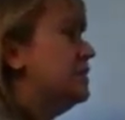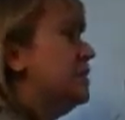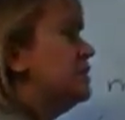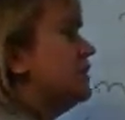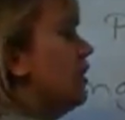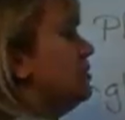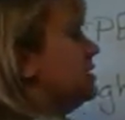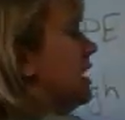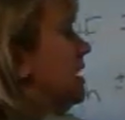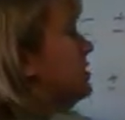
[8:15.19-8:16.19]
So it's
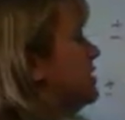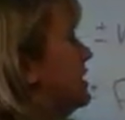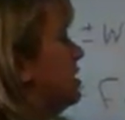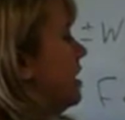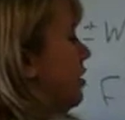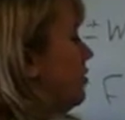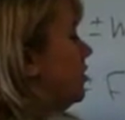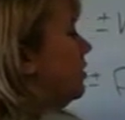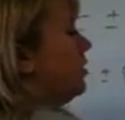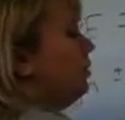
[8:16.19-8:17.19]
cosine of 0,
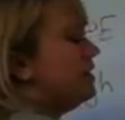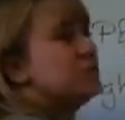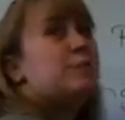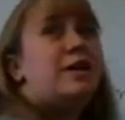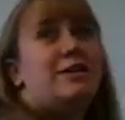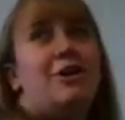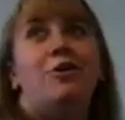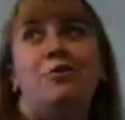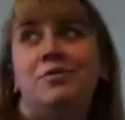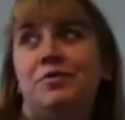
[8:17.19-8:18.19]
which we
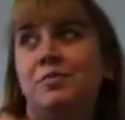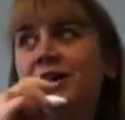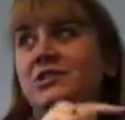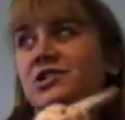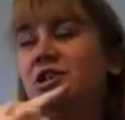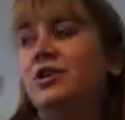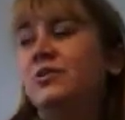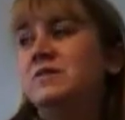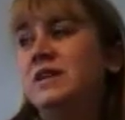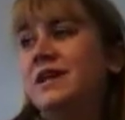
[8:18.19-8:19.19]
know if we punch in
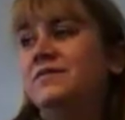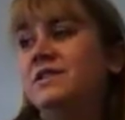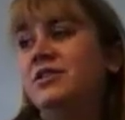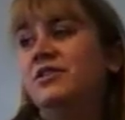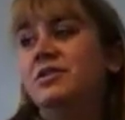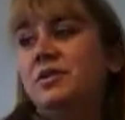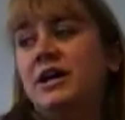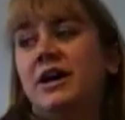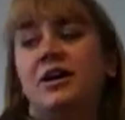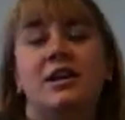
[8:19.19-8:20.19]
cosine of 0 into
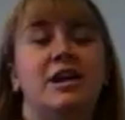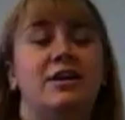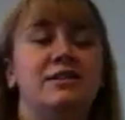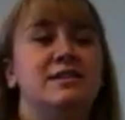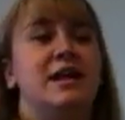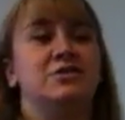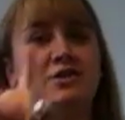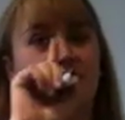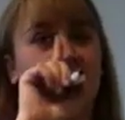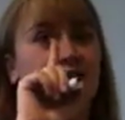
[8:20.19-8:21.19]
our calculator is
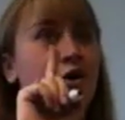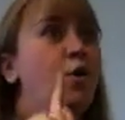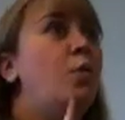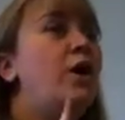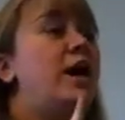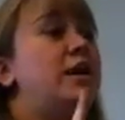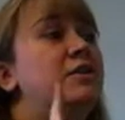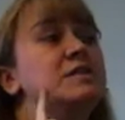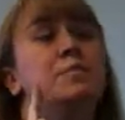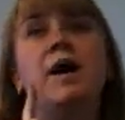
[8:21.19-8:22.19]
actually 1.
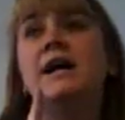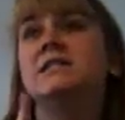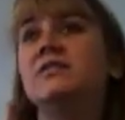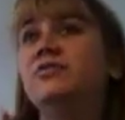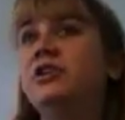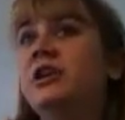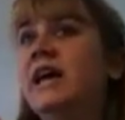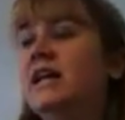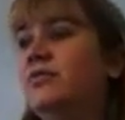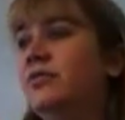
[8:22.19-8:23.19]
Now is it positive 1 or
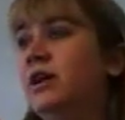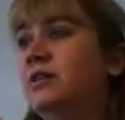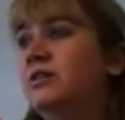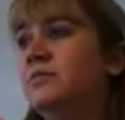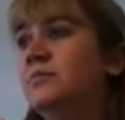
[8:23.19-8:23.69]
negative 1?